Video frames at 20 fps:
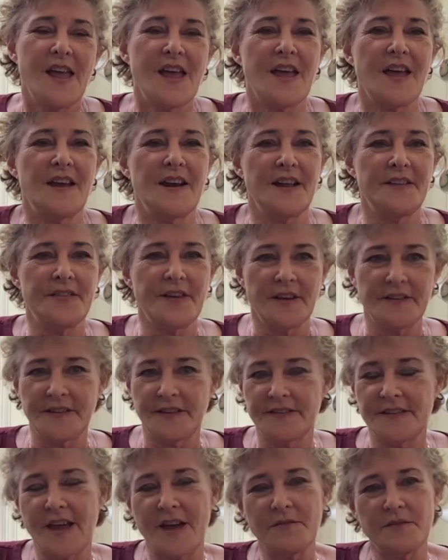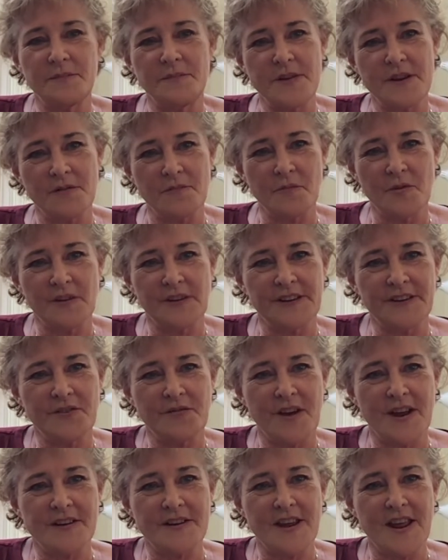And I thought that would be a really
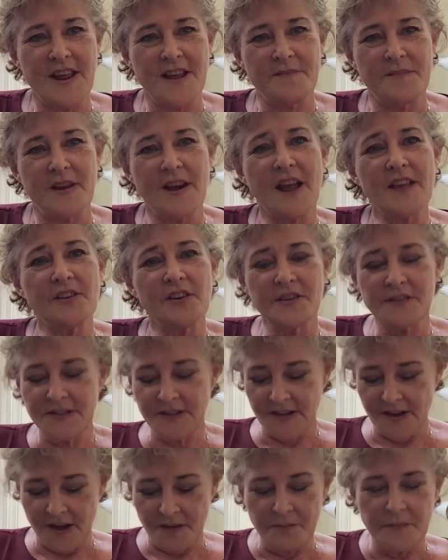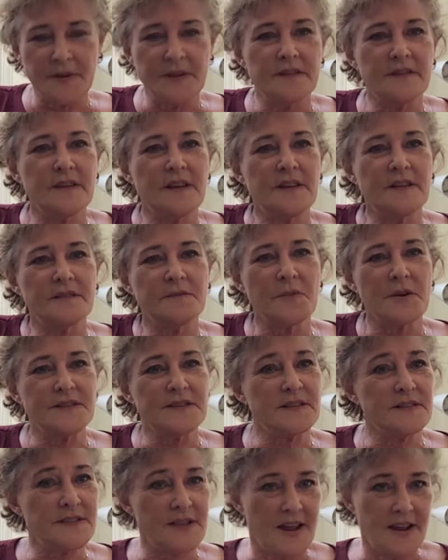great name. And I looked it up and it
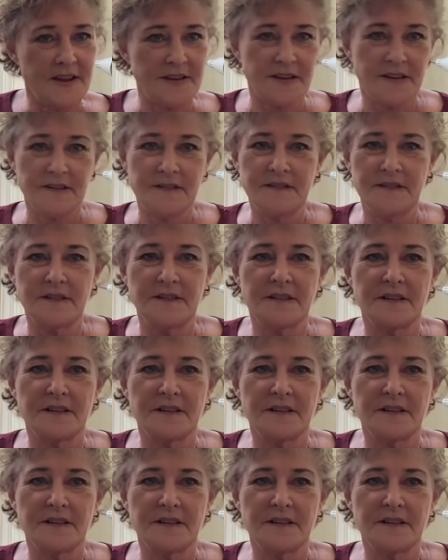wasn't taken.